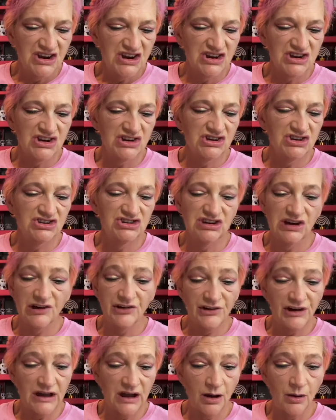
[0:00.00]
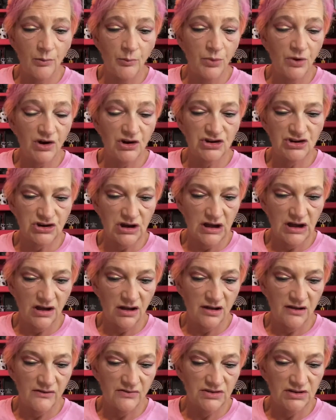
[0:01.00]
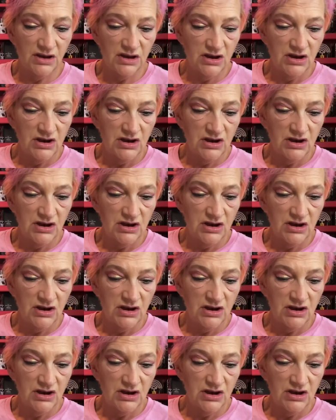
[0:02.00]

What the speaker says: jarring bookshelves,